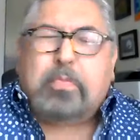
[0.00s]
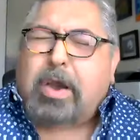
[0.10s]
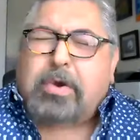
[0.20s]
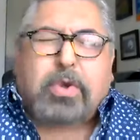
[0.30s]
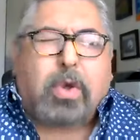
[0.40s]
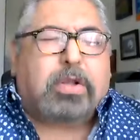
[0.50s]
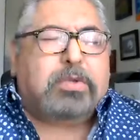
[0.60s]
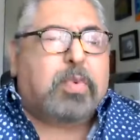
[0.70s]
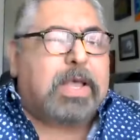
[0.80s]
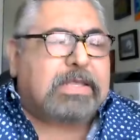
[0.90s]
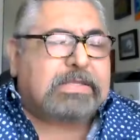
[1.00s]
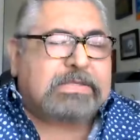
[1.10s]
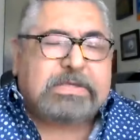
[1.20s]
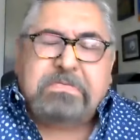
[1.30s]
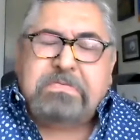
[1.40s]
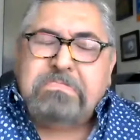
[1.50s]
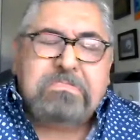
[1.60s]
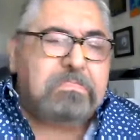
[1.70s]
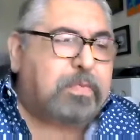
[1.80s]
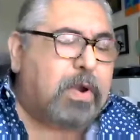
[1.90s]
Our goal was
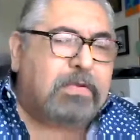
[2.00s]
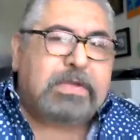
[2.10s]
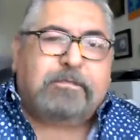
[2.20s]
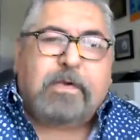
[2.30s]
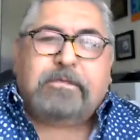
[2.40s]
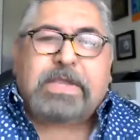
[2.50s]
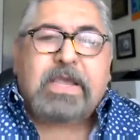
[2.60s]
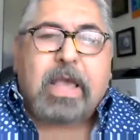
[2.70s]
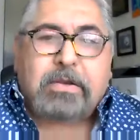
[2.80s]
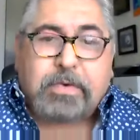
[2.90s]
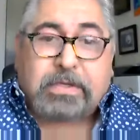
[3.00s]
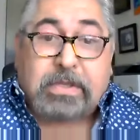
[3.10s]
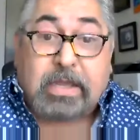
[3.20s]
probably 1,500